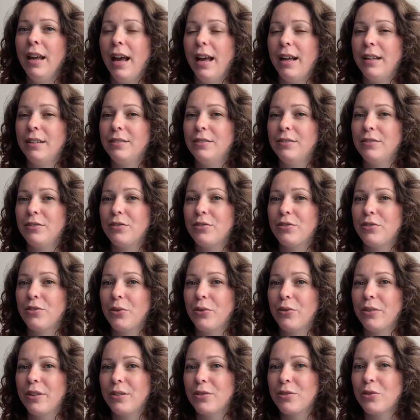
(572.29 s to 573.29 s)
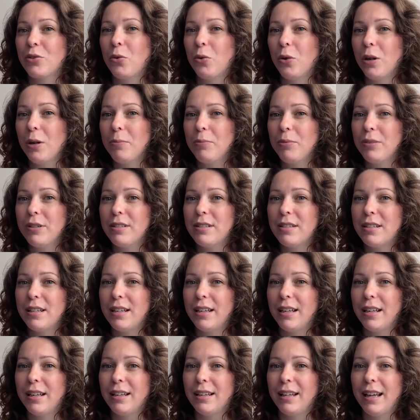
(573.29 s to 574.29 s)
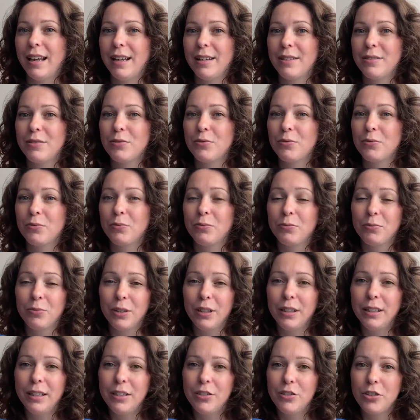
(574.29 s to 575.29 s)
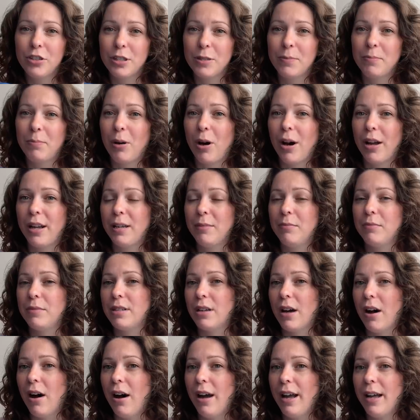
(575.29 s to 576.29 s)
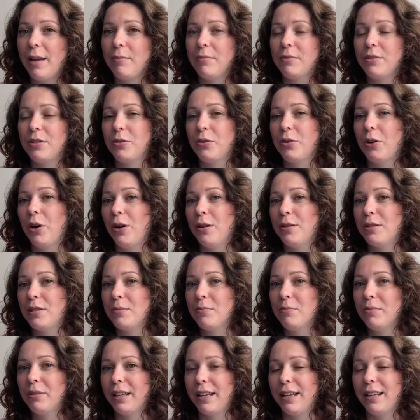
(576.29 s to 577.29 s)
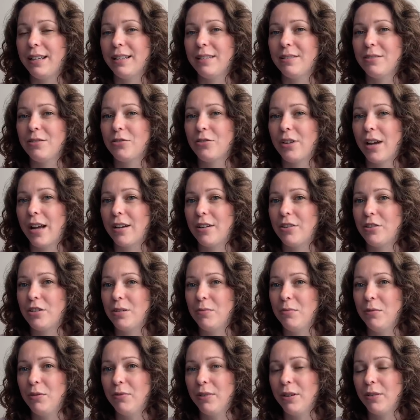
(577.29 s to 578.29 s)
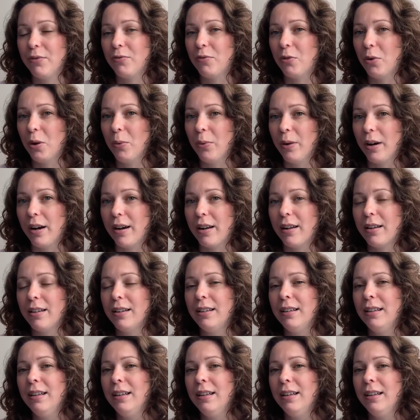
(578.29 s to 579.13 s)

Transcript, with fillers: And so this court proceeding has really just bought him time to contemplate his strategy moving forward.